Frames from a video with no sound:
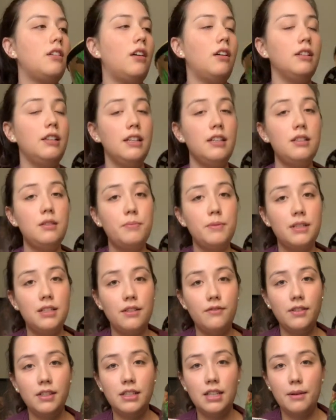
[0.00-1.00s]
This
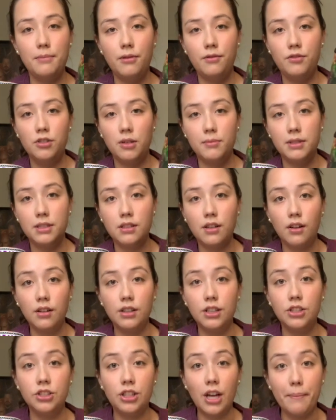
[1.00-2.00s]
specific type of drum is called a
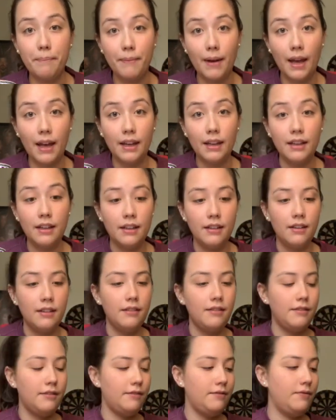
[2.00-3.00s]
djembe.
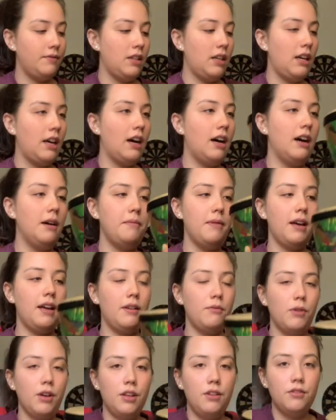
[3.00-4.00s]
And
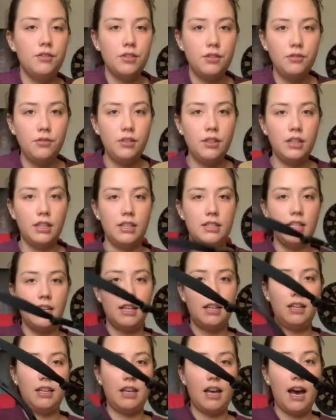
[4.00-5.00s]
what you do is it
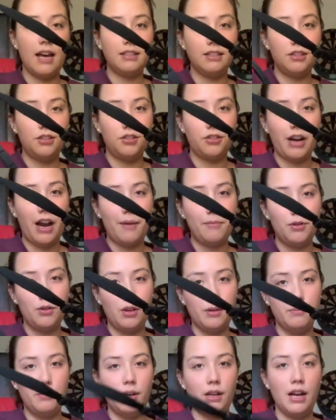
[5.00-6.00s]
has a strap you
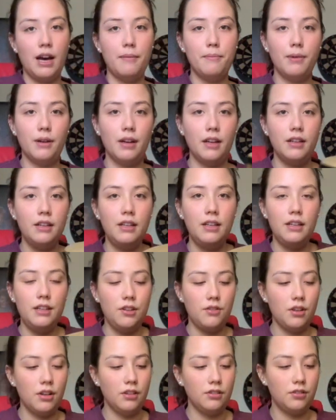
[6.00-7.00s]
can put on, but you
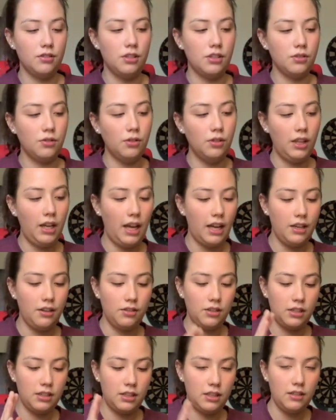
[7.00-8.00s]
can also just hold it and you
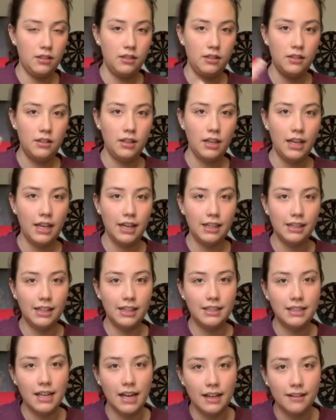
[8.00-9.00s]
just hit it like
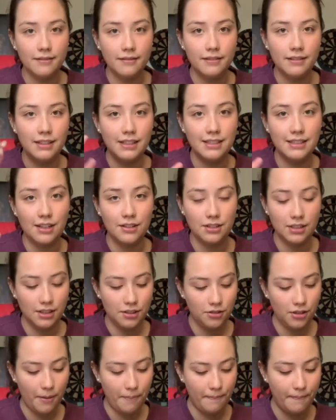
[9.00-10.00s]
that. It sounds like a
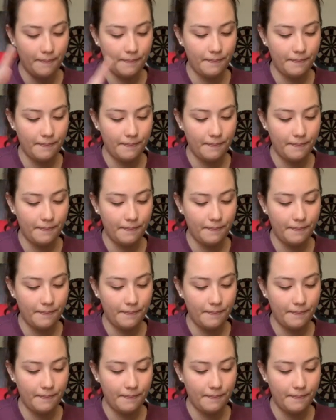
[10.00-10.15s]
drum.